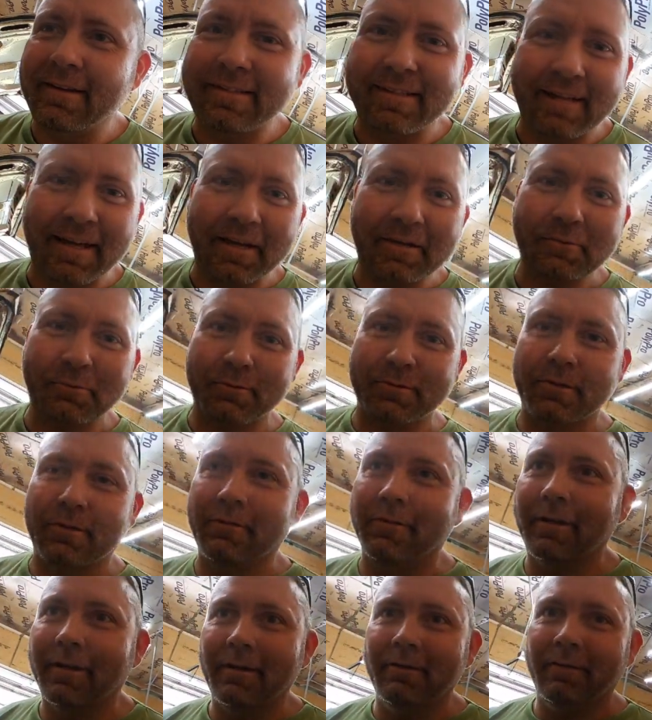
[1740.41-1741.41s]
this next
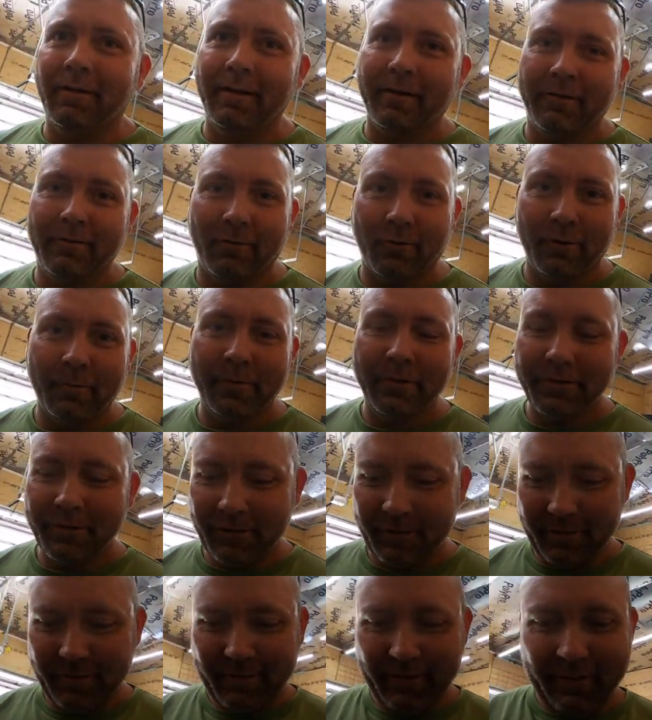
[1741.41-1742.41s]
one's going to go like
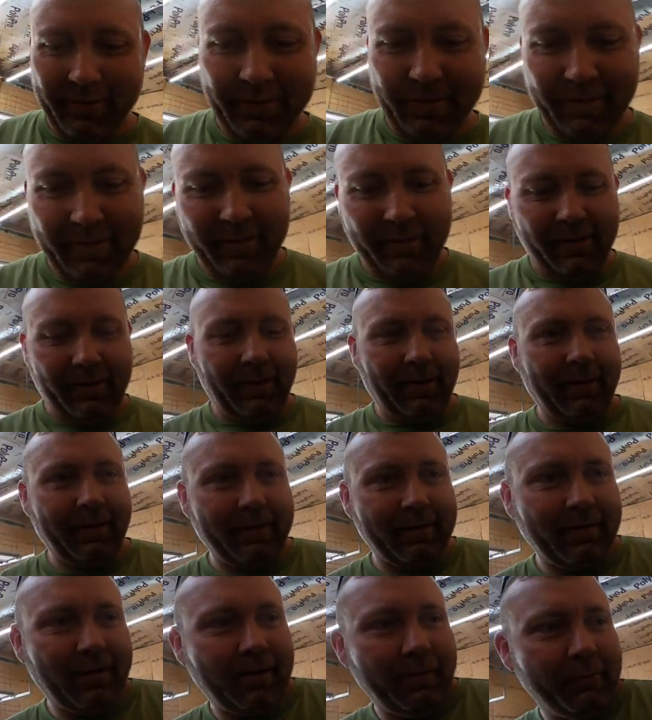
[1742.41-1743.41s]
garbage,
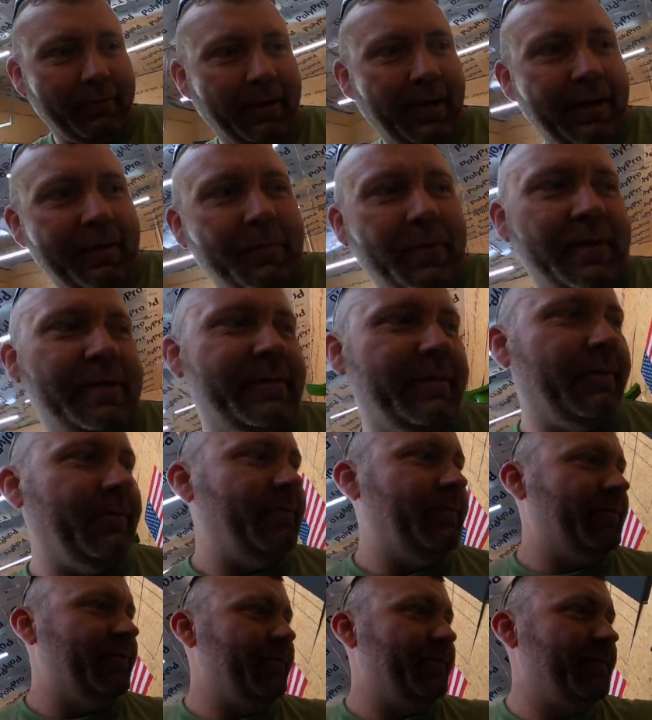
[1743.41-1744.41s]
and I would hate
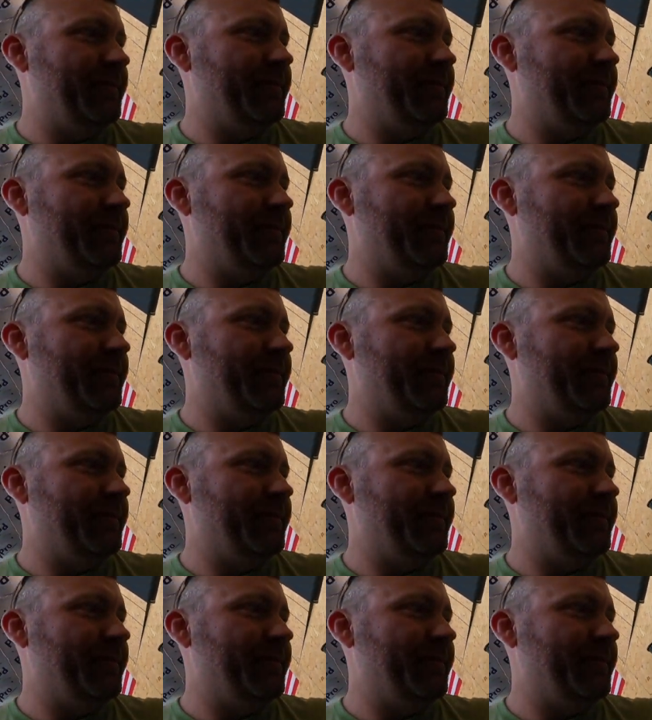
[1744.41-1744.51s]
myself.